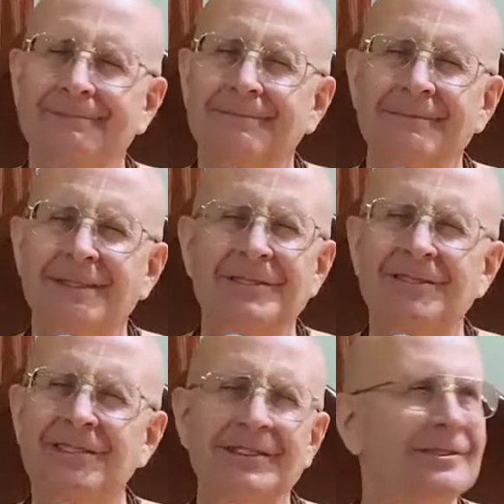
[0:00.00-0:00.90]

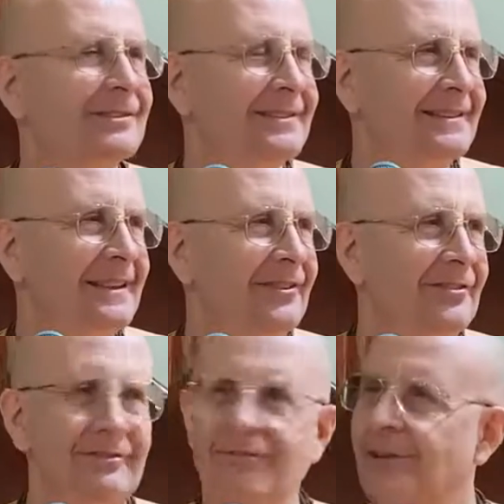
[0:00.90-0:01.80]
Yudhisthira
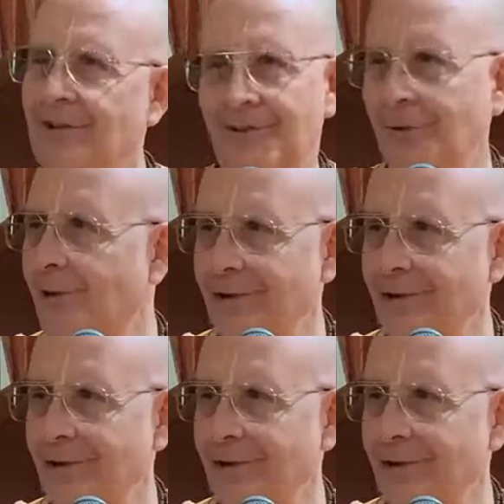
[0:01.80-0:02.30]
doesn't feel so good